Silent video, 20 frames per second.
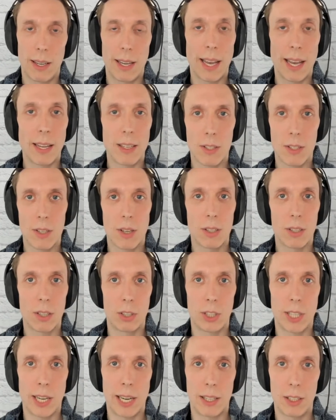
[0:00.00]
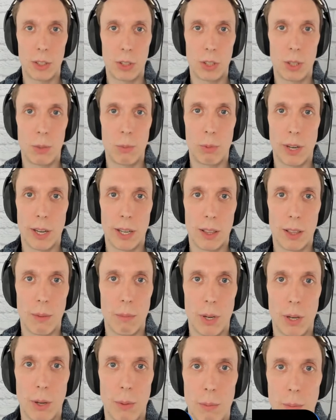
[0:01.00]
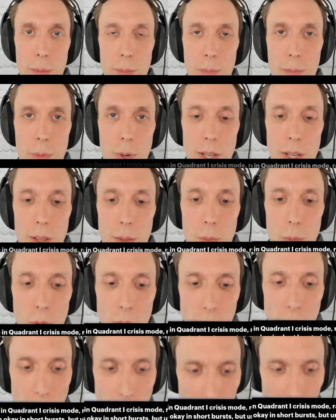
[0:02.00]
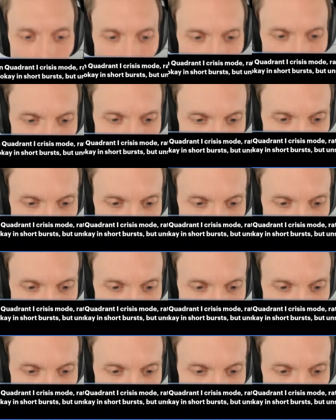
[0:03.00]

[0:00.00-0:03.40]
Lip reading: can start to challenge and break the mold. Like, I think a